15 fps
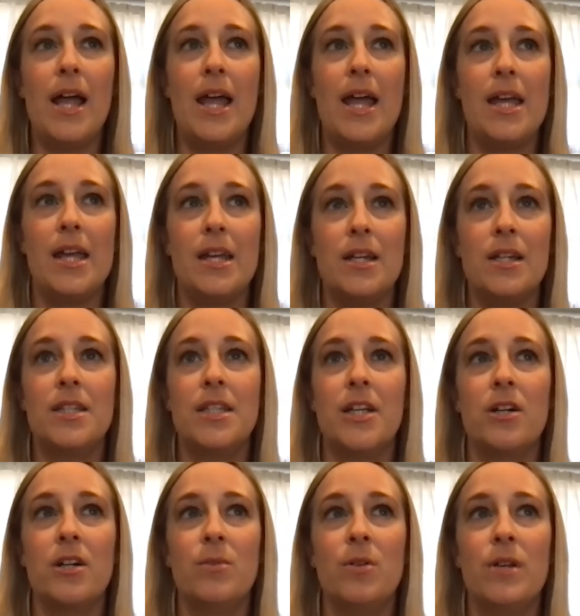a
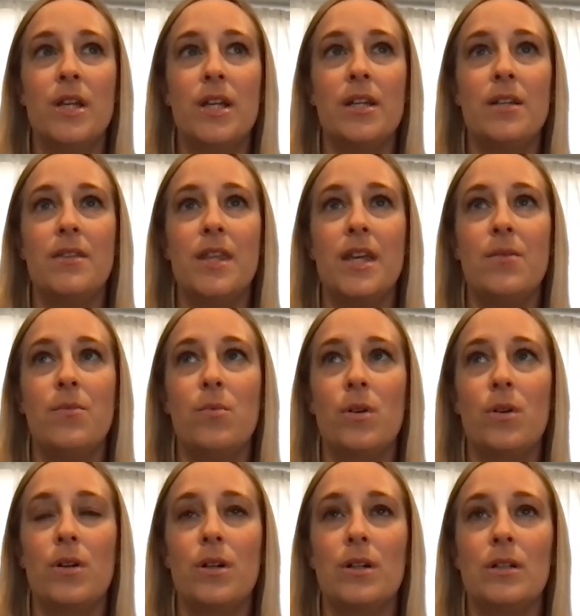ceremony. They
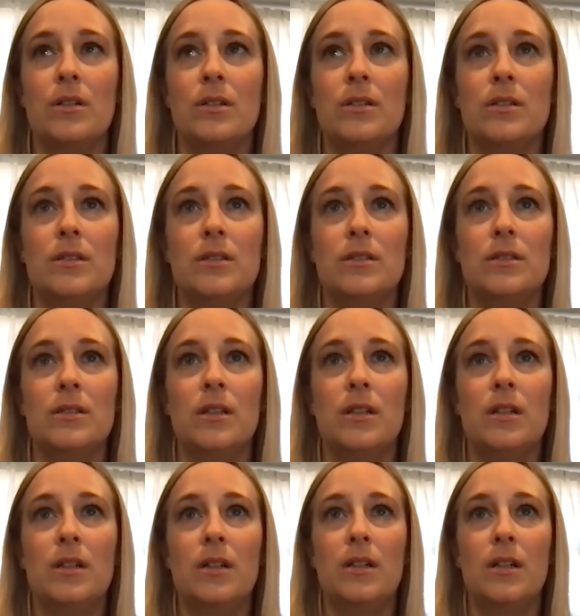were,
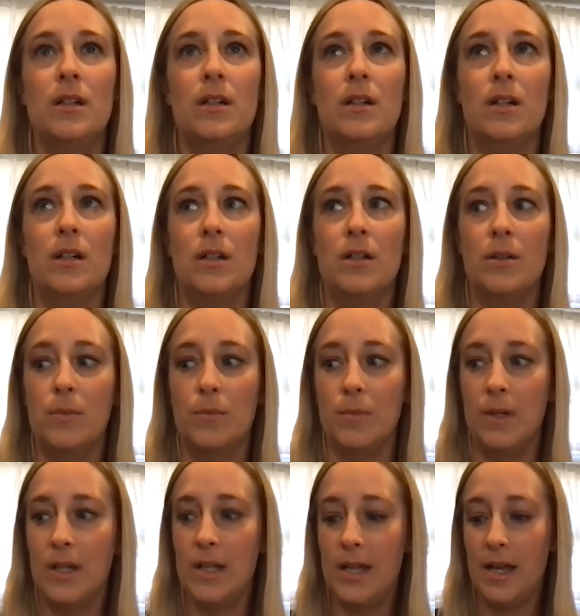oh,
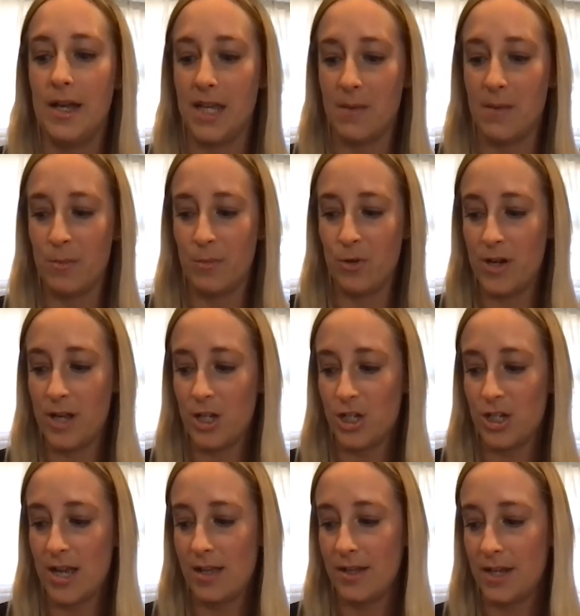I can't remember her
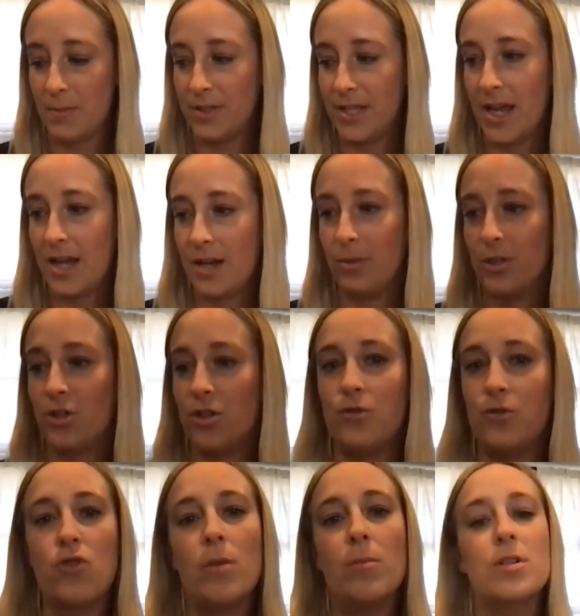nationality, but they had a bunch of
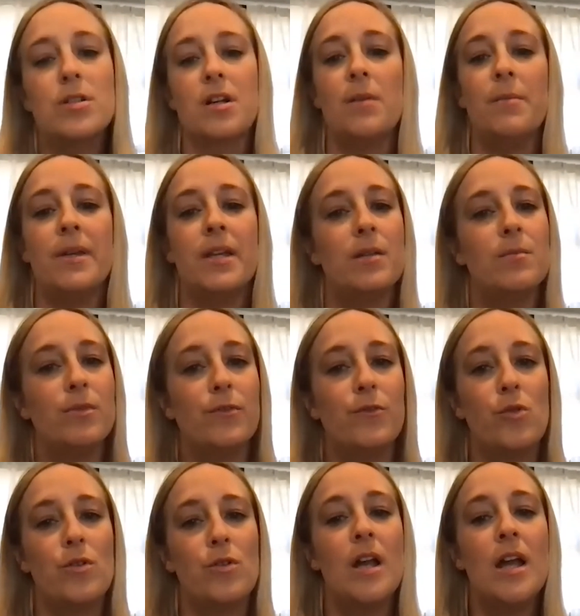drummers coming in
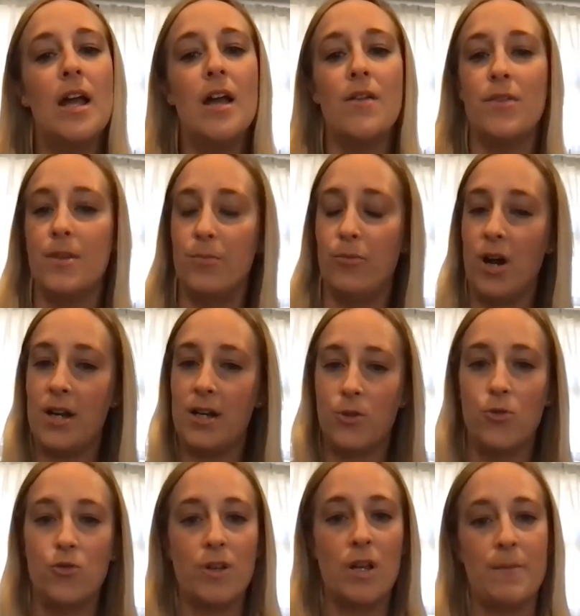before the bride and
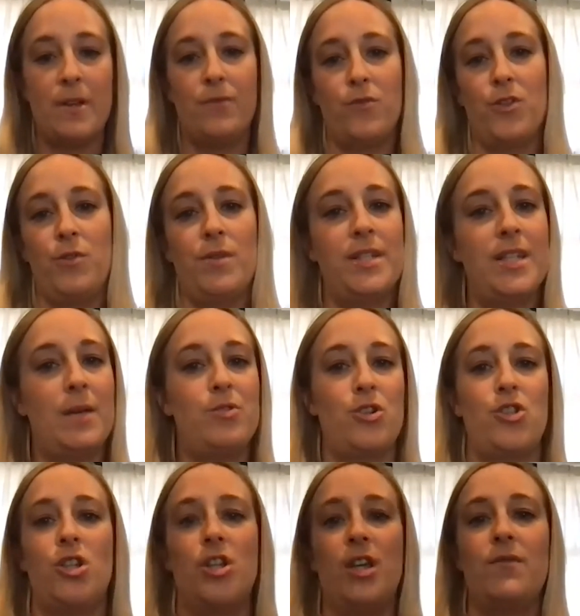groom coming for the
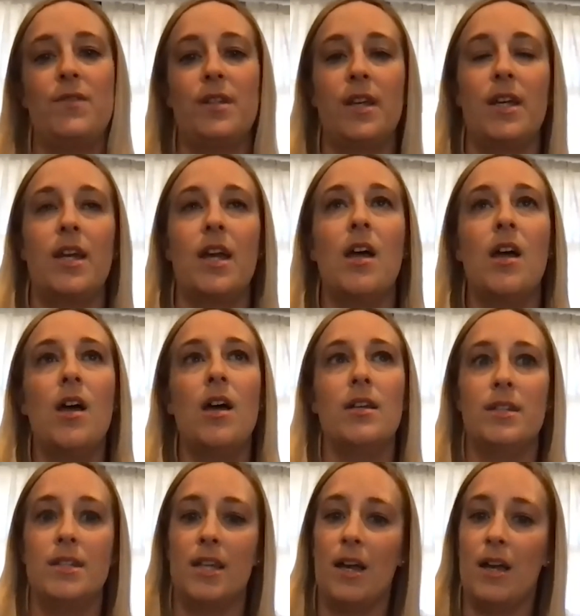reception. So you have to like
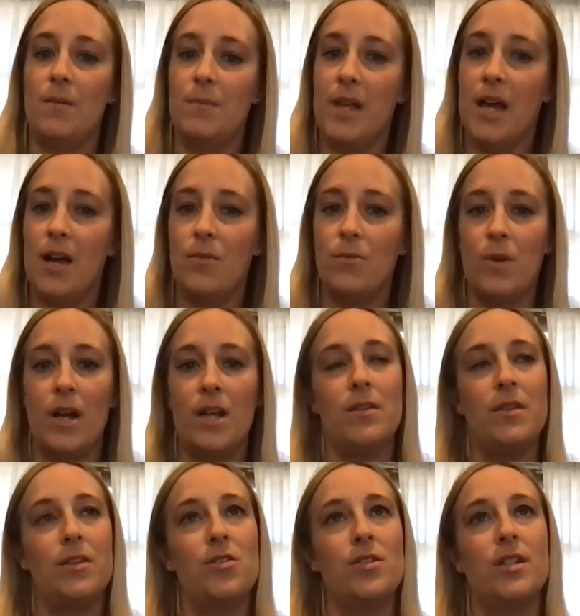time that right.
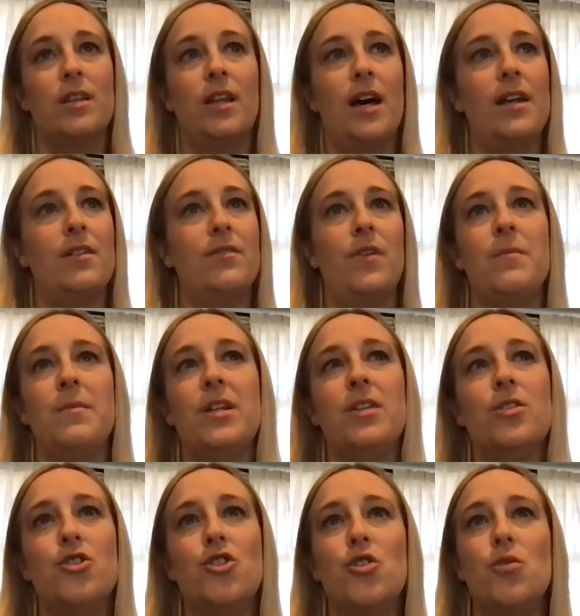There's a lot of, I
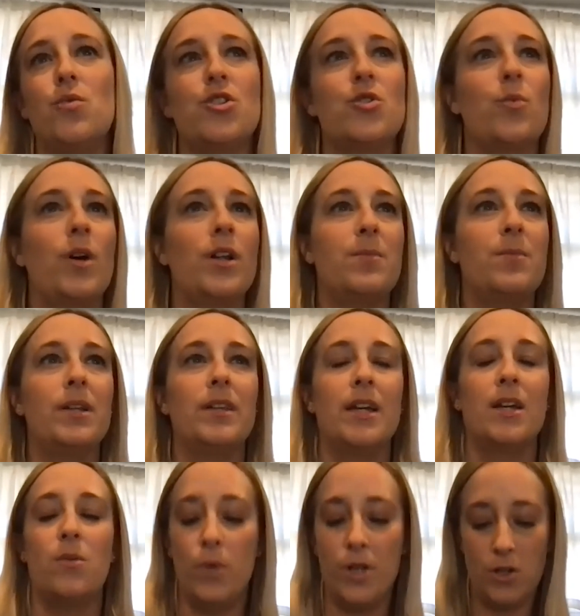mean, the Jewish ones, but
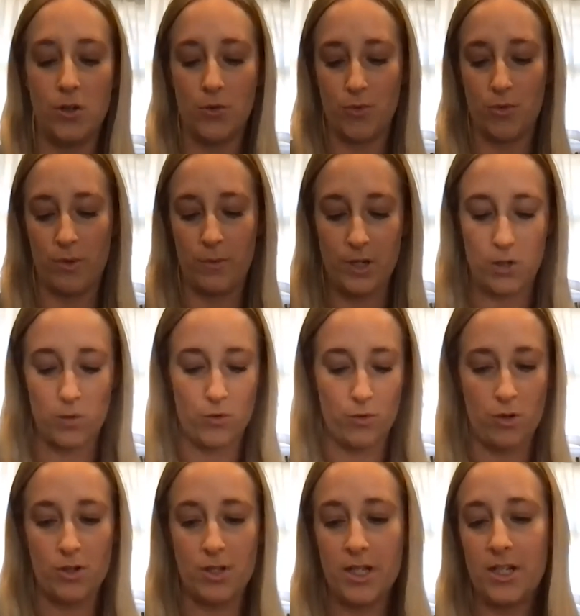like we go through when we go
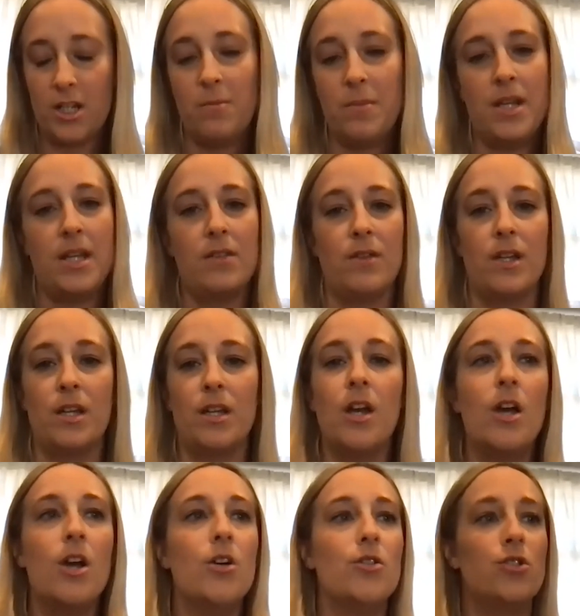through our detail meeting, like
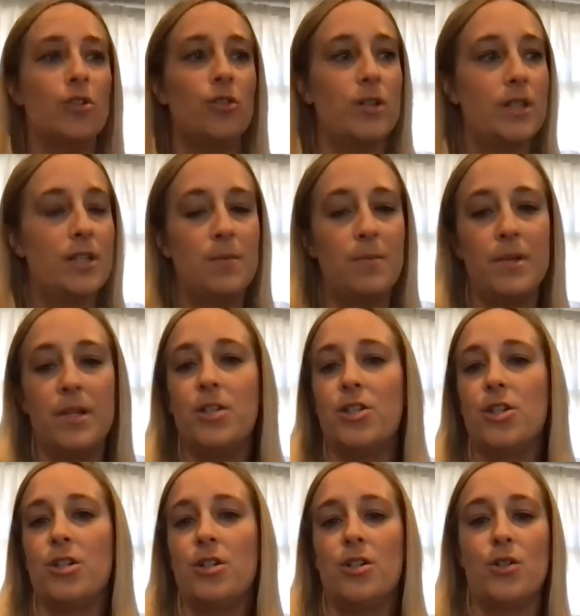certain
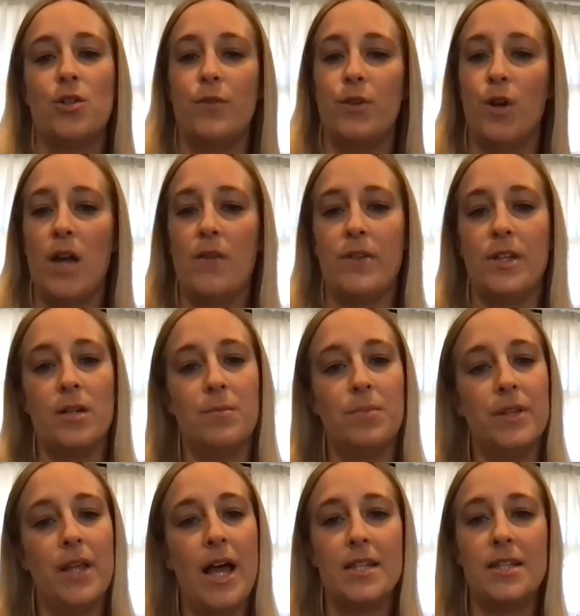speeches, or if you're having a
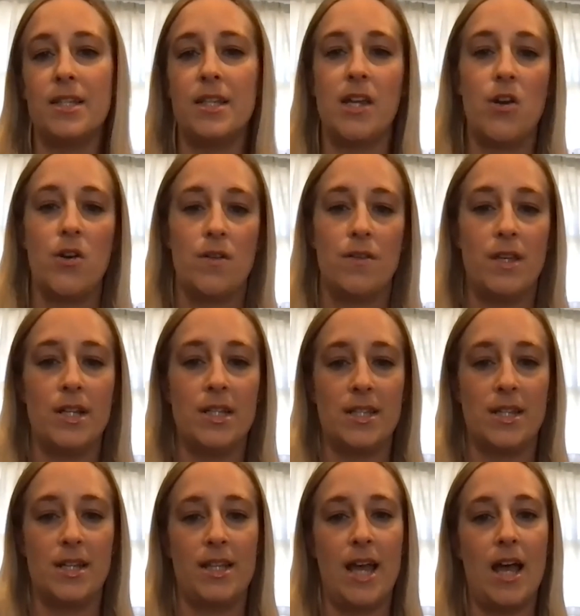blessing or things
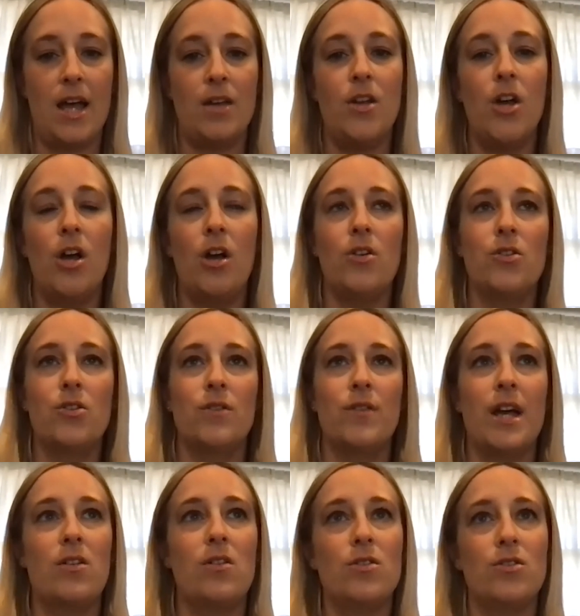like that. So
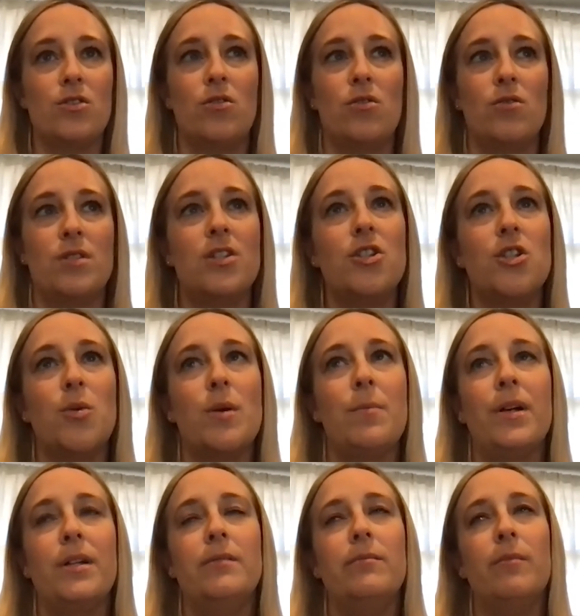that also goes into it.
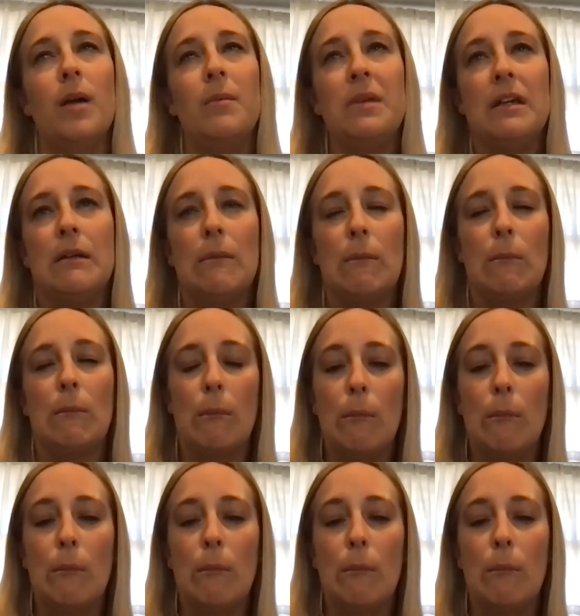But I mean,